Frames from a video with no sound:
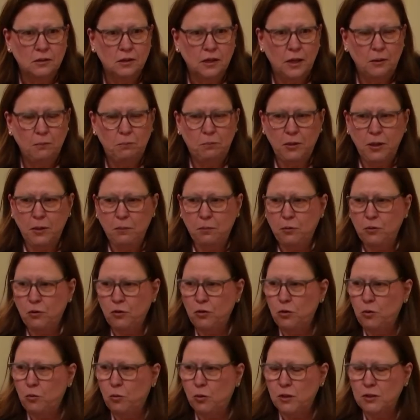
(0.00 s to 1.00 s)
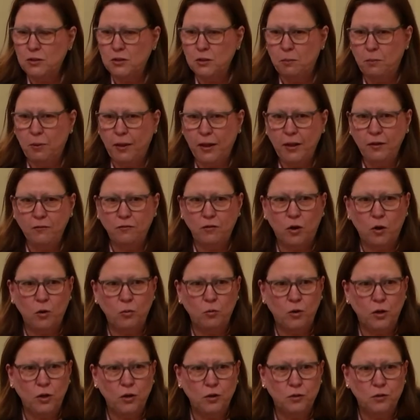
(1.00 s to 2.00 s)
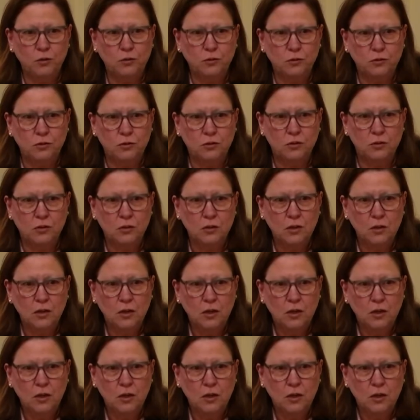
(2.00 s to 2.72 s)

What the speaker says: and people who want to pave our roads